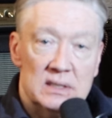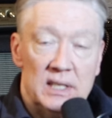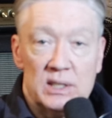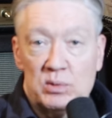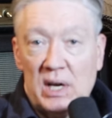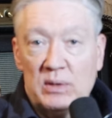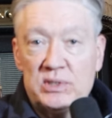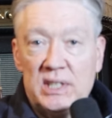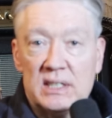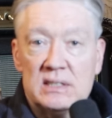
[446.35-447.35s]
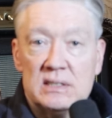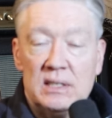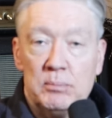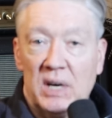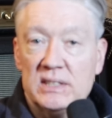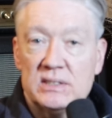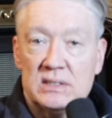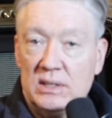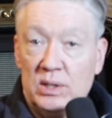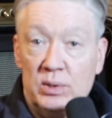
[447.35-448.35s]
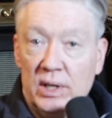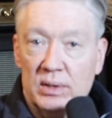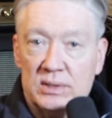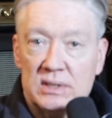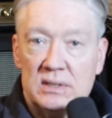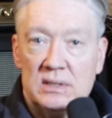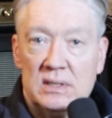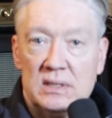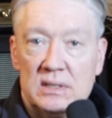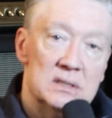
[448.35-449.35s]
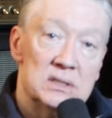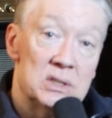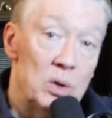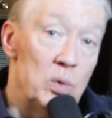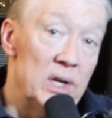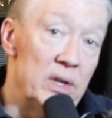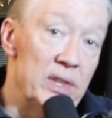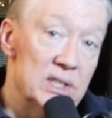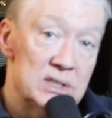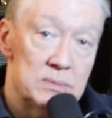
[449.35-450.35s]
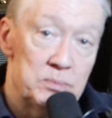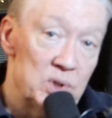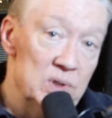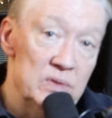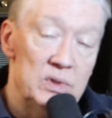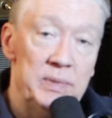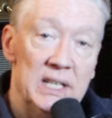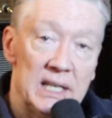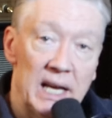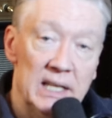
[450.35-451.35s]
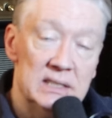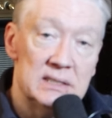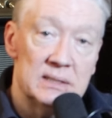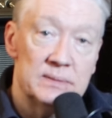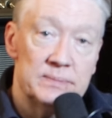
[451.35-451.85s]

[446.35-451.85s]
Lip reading: is around 6 months to 2 years. So will this prove to be the case?